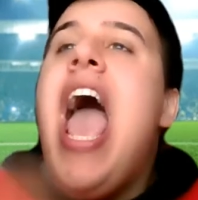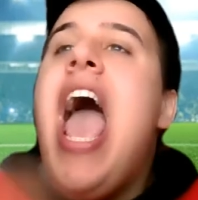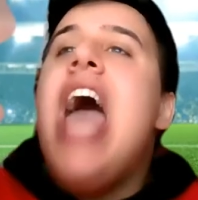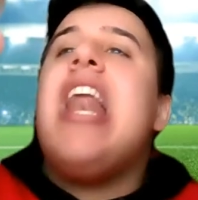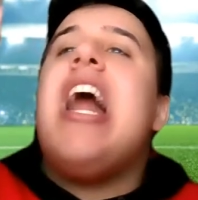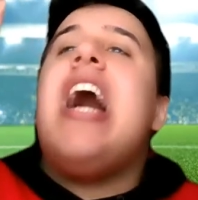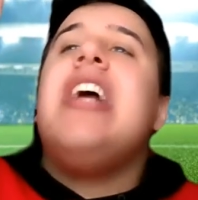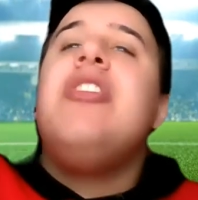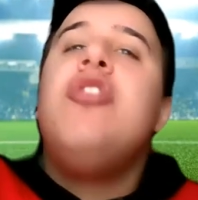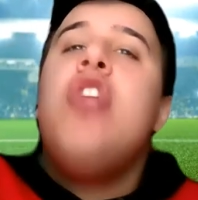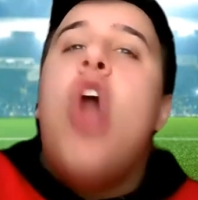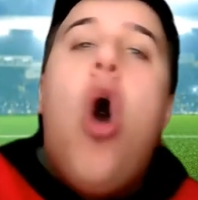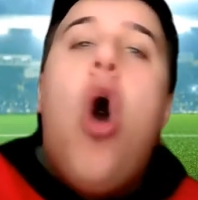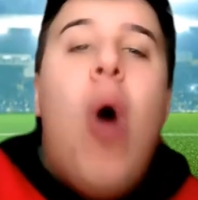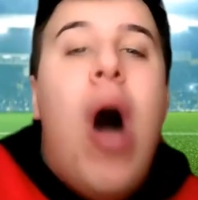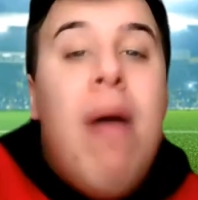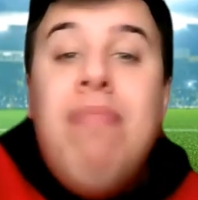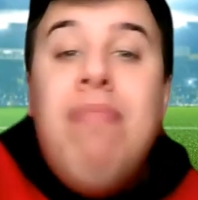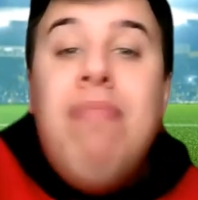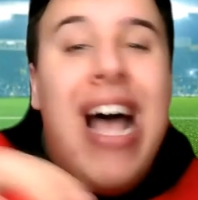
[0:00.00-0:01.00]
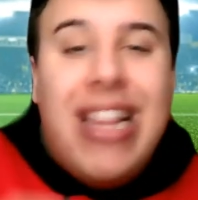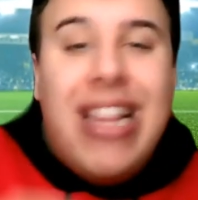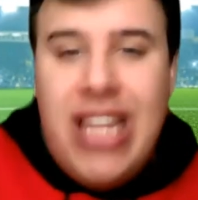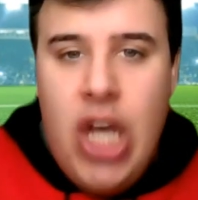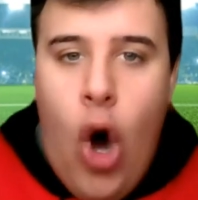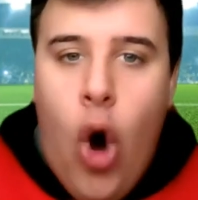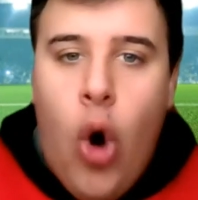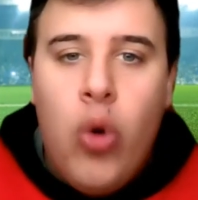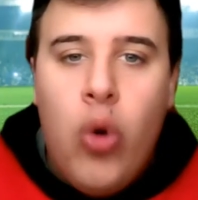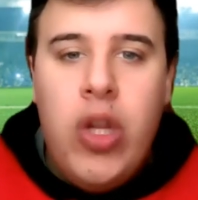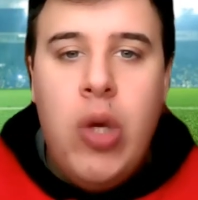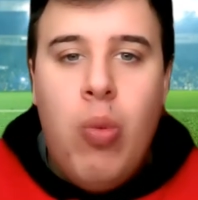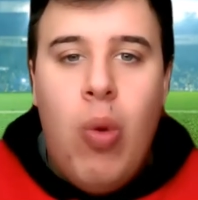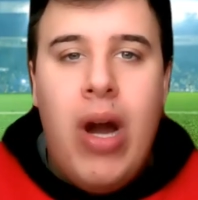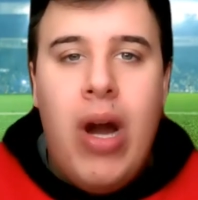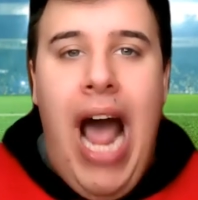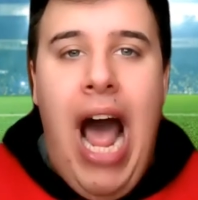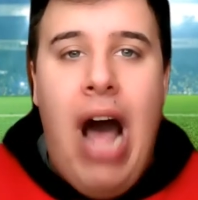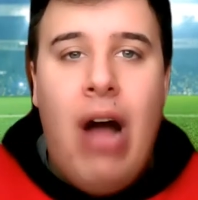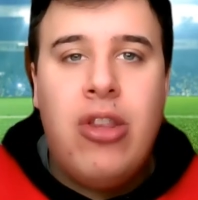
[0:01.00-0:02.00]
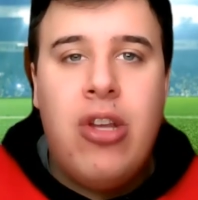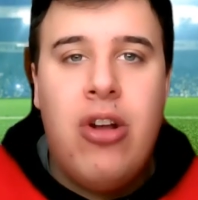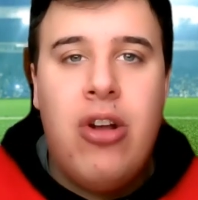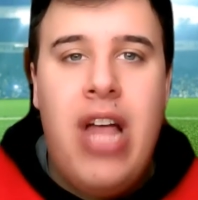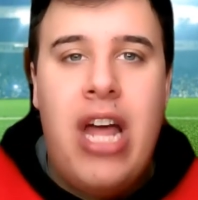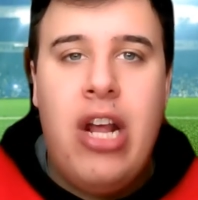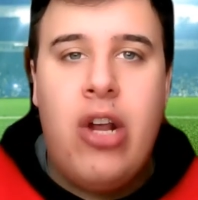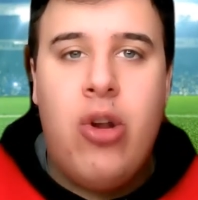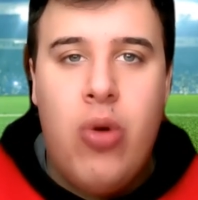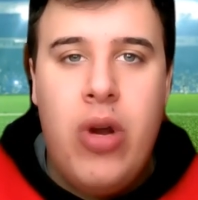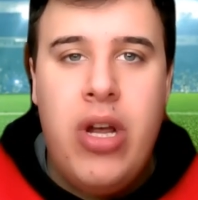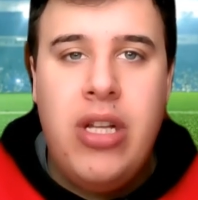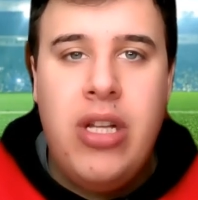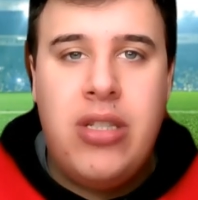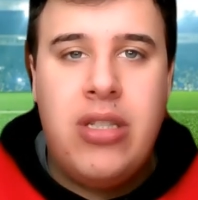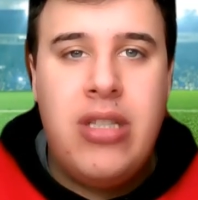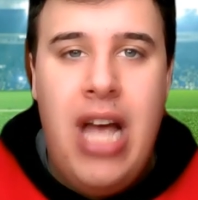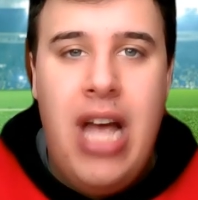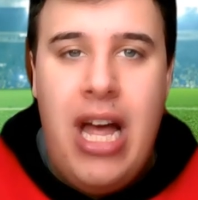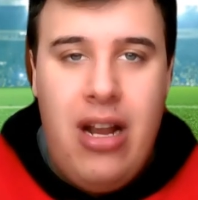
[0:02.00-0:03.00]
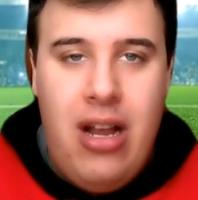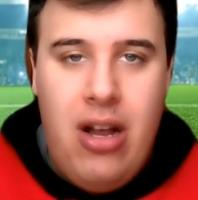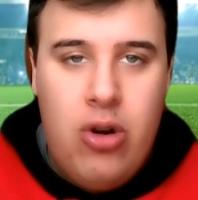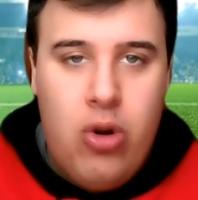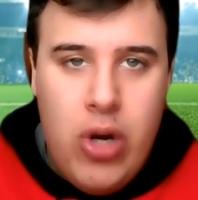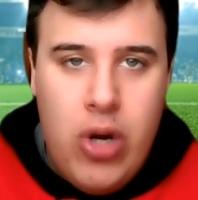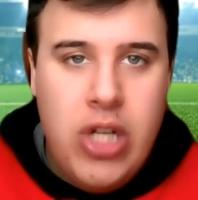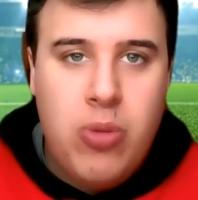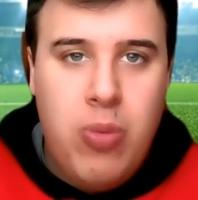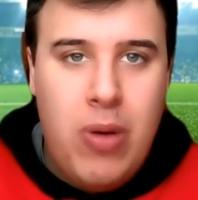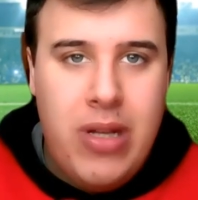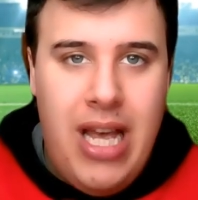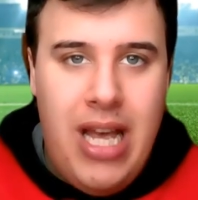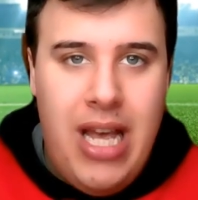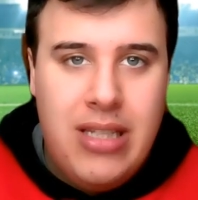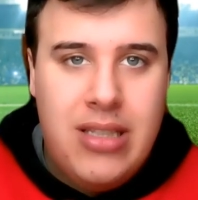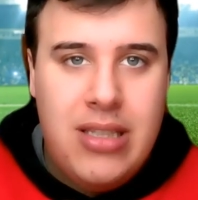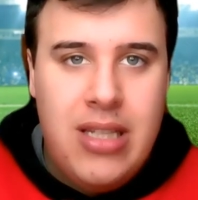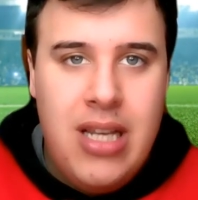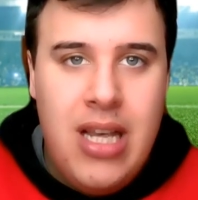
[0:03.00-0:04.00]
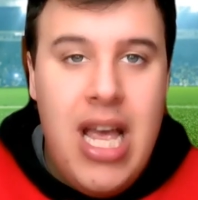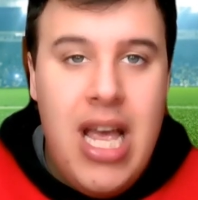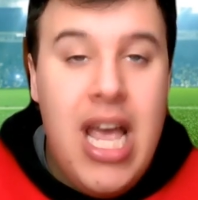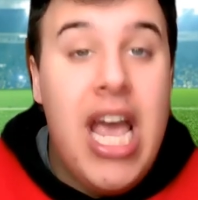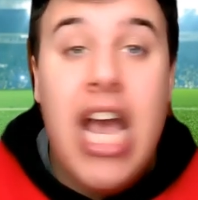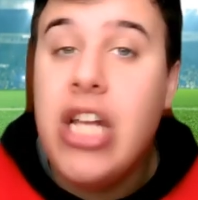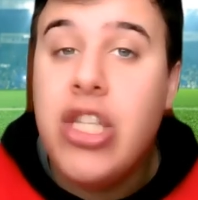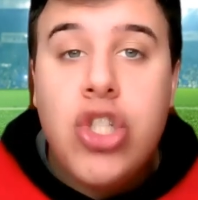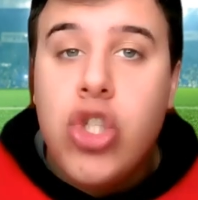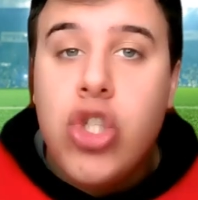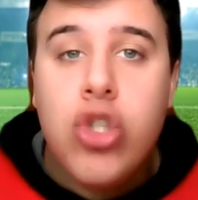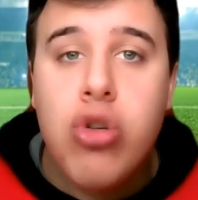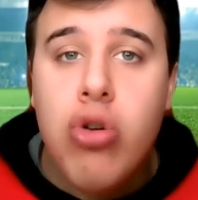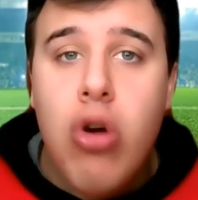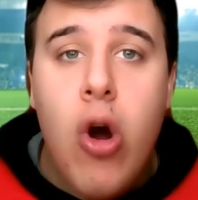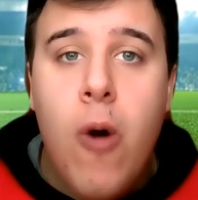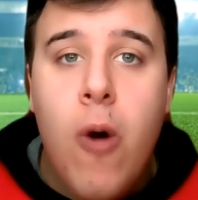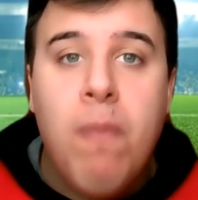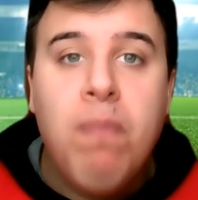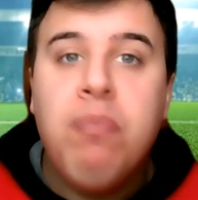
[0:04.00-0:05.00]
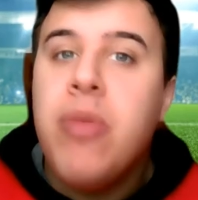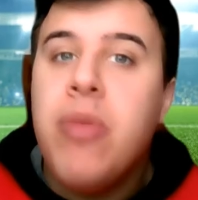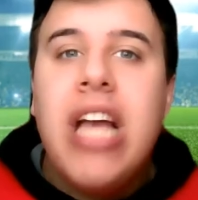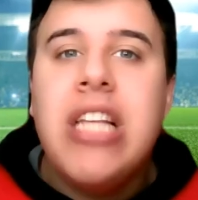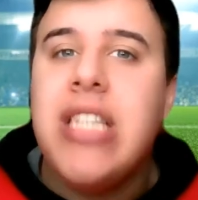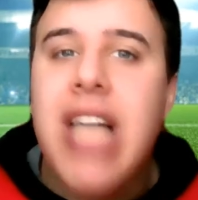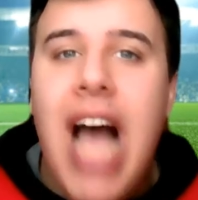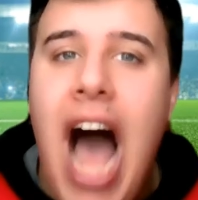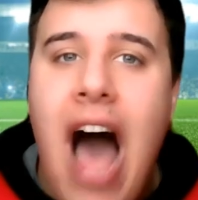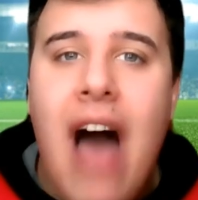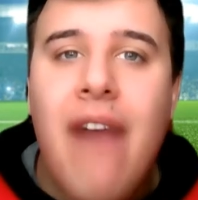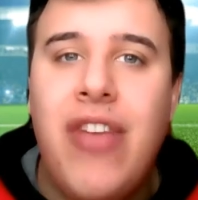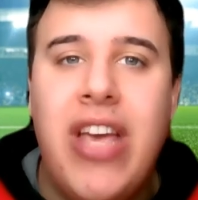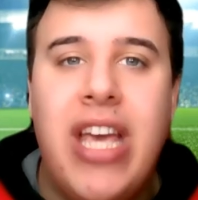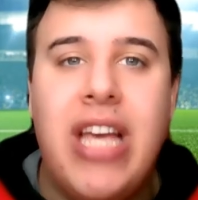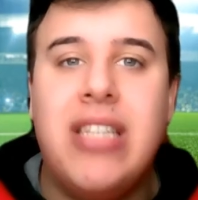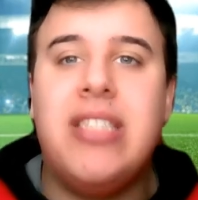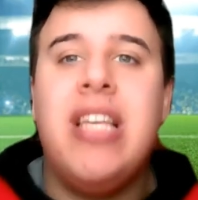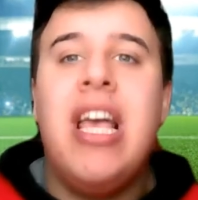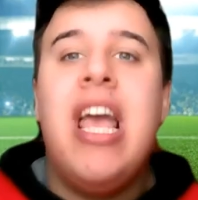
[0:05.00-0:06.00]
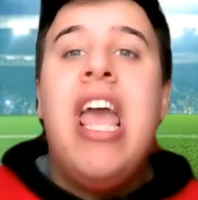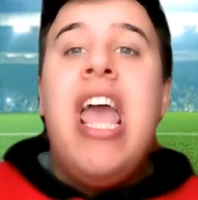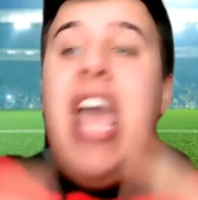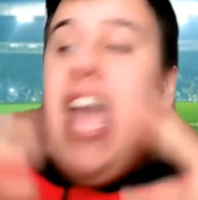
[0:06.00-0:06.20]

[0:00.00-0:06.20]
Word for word: And I know I'm not the only one out there that agrees that agrees with this. It's true. It's obvious.